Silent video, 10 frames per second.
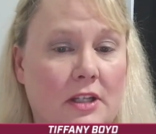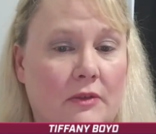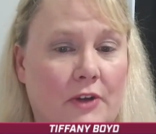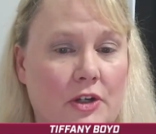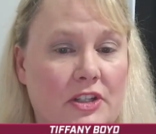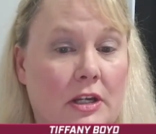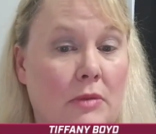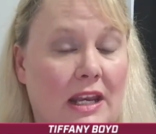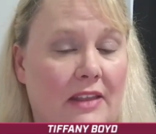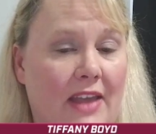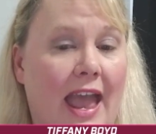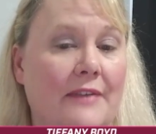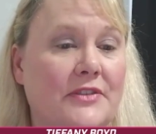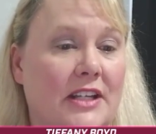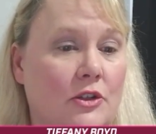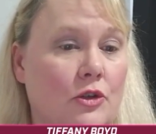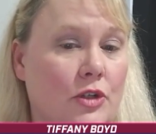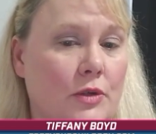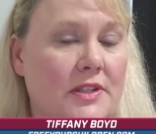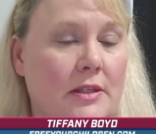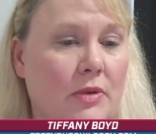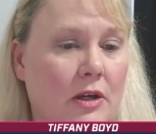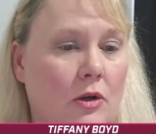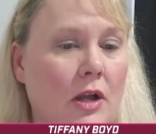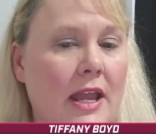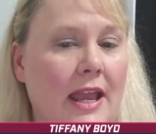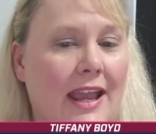to the first committee, they have to introduce the bill.